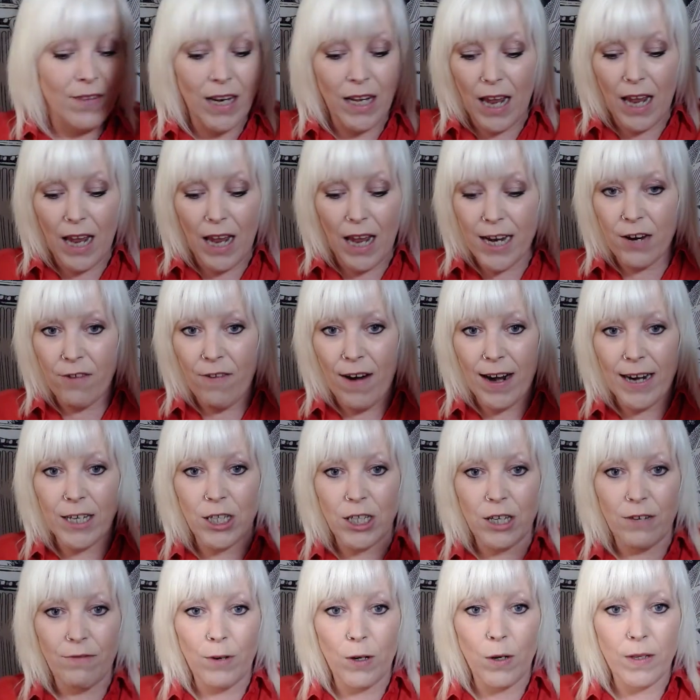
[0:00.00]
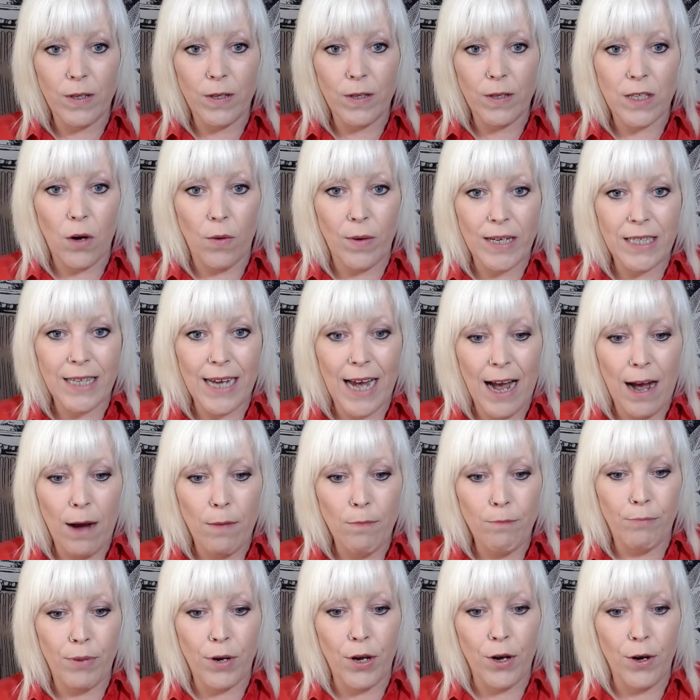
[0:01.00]
feel like your energy route is going
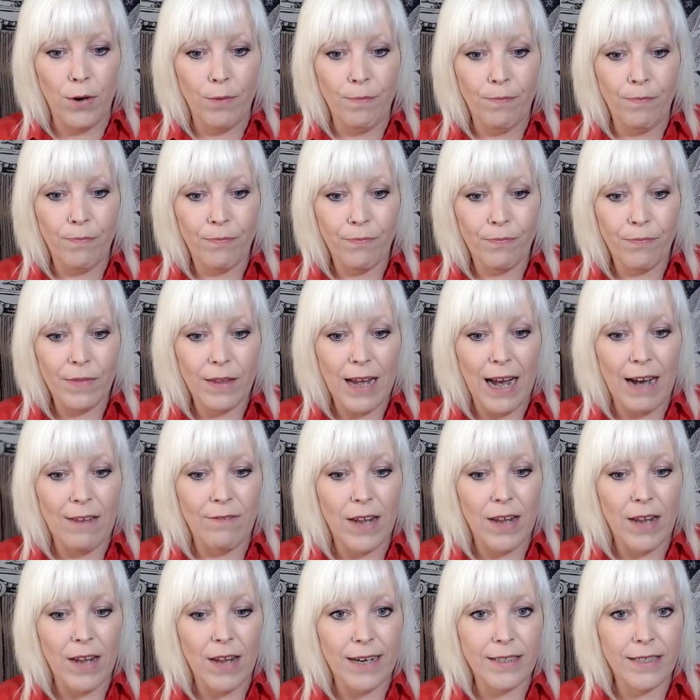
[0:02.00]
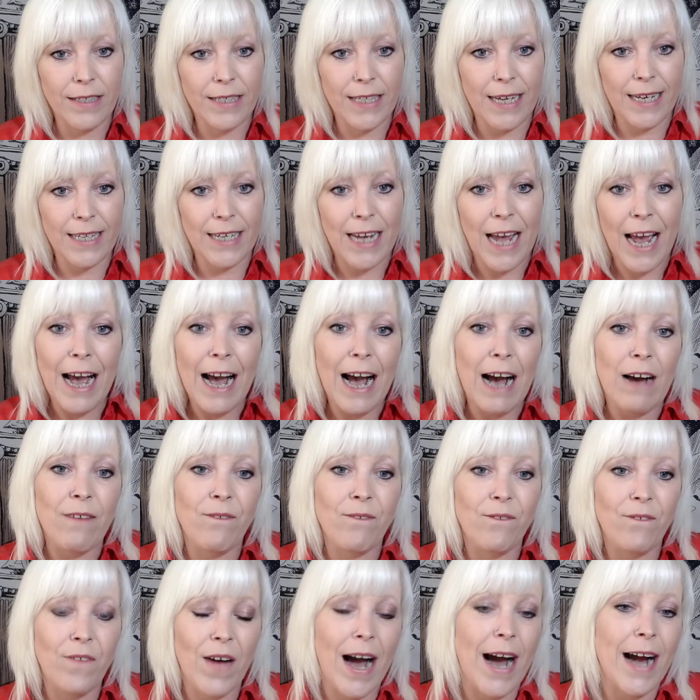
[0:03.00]
down. Boom, I've landed. I've
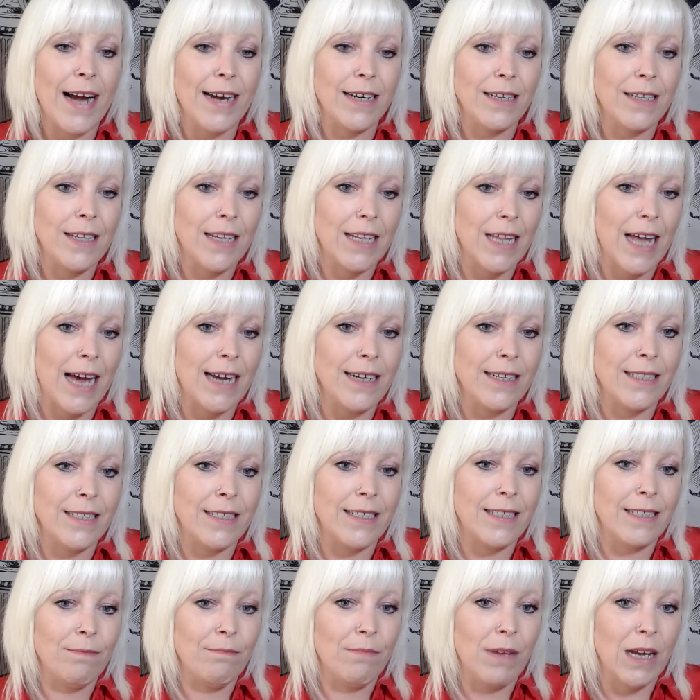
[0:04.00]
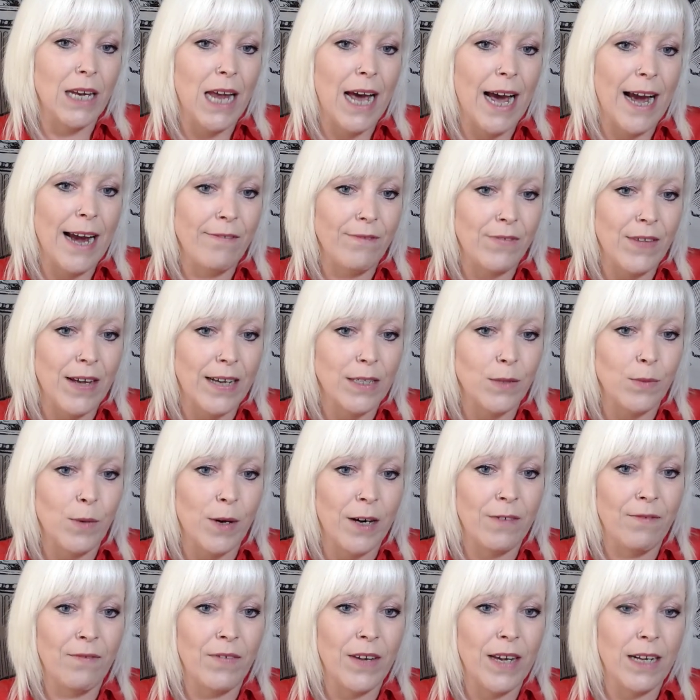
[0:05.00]
finally landed in my life. That's
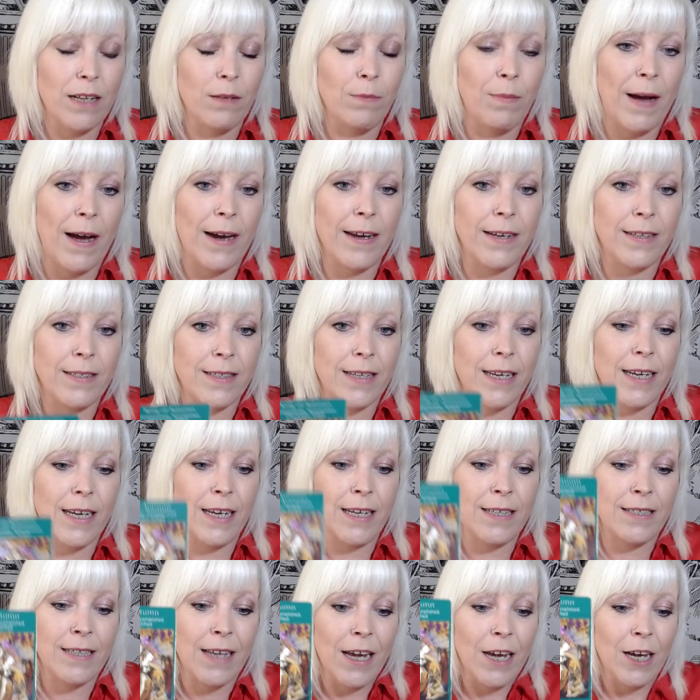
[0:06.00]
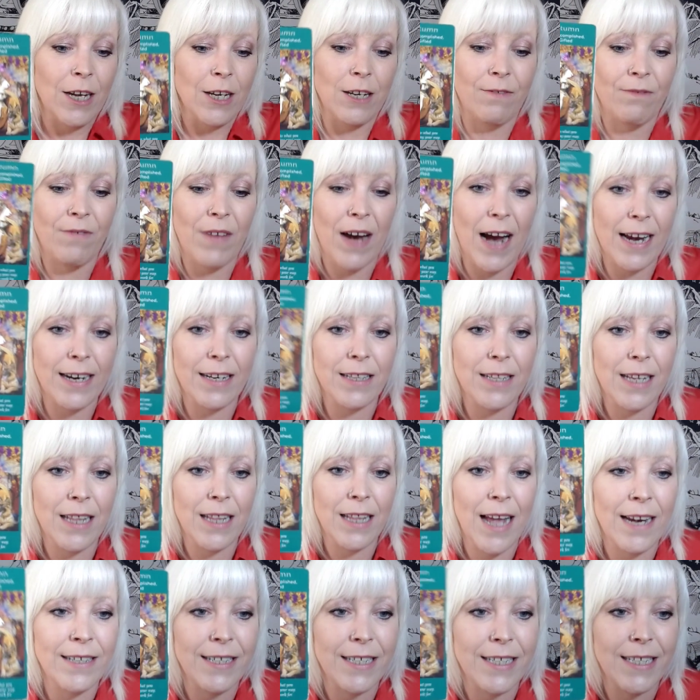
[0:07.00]
what I feel, Pisces. You finally
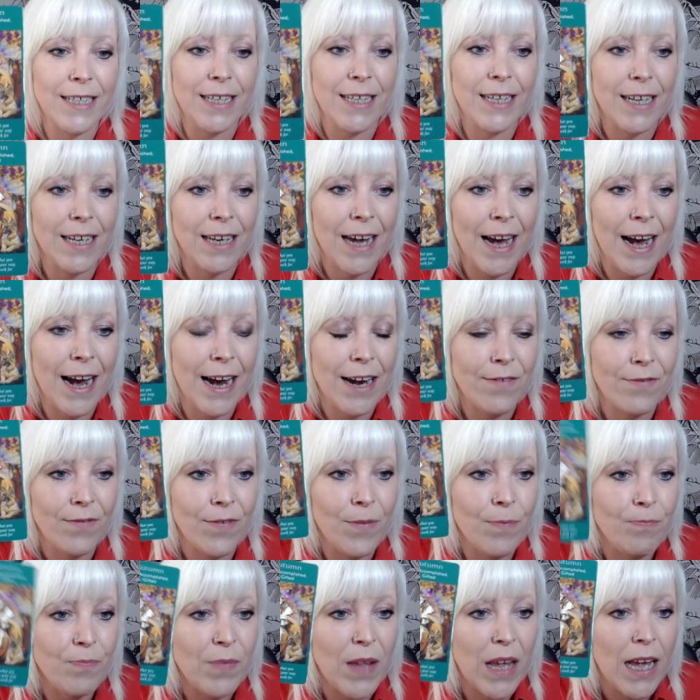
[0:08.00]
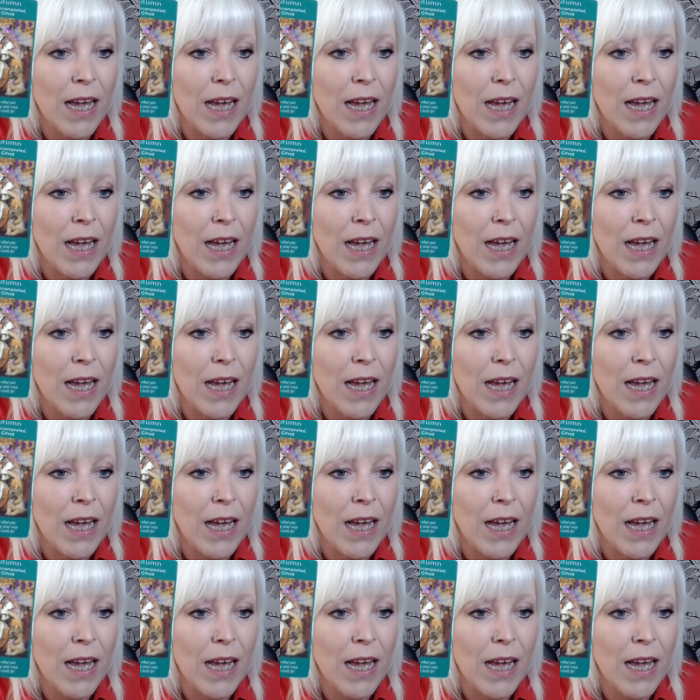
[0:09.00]
landed in your life.